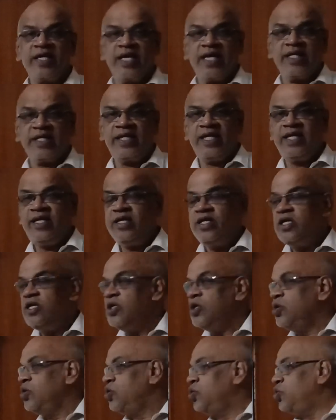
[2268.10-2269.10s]
acid
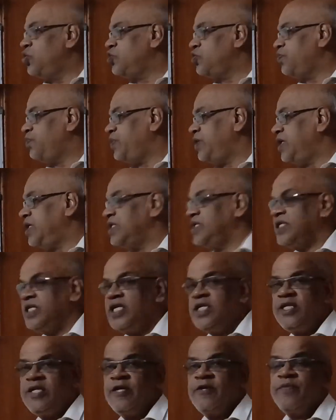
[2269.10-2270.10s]
whose pH
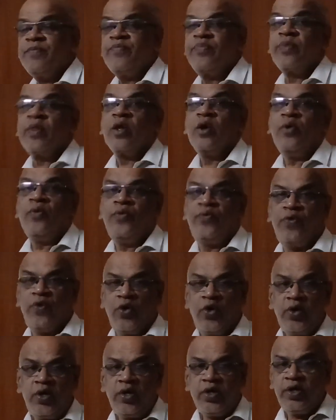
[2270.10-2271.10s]
is
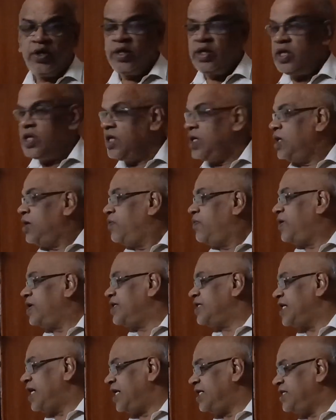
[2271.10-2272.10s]
4,
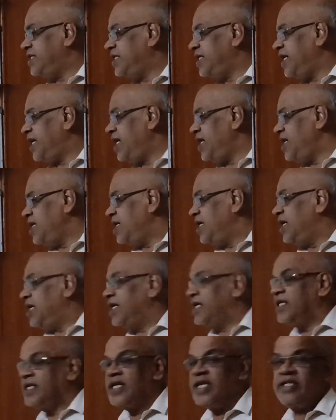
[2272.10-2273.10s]
whereas HCl
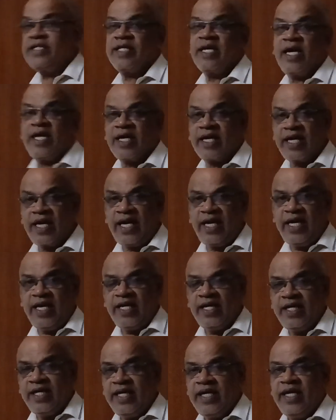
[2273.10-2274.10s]
turns
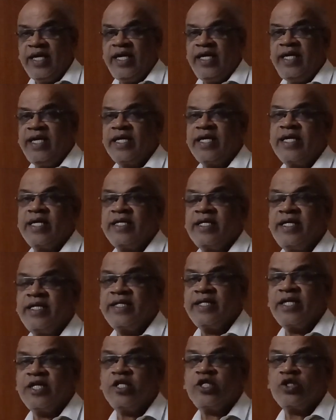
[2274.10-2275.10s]
red, indicates it's
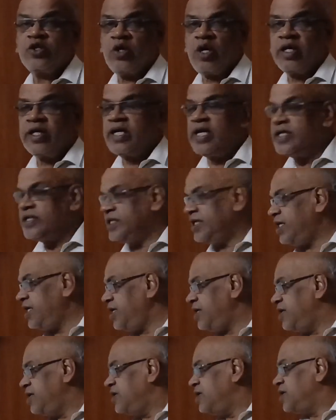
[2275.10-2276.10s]
a strong
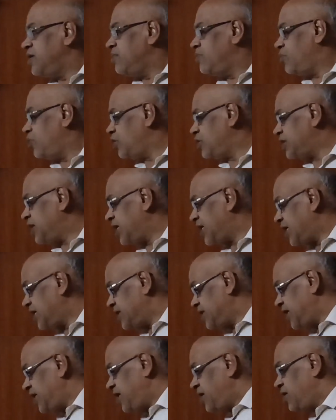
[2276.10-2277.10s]
acid. Both are
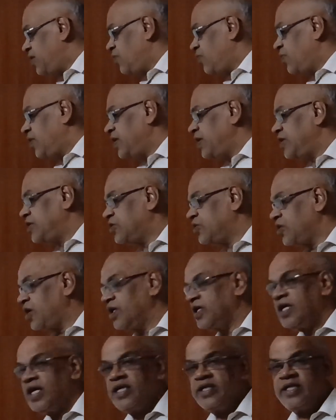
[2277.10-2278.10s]
acid, one is
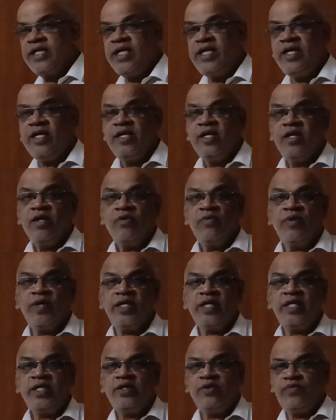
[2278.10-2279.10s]
strong acid, one
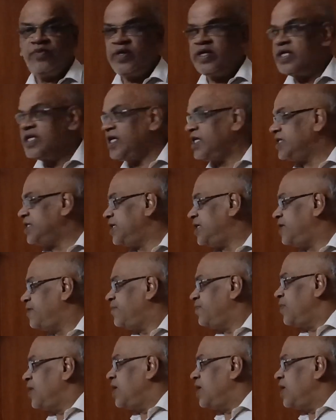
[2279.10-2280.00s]
is weak acid.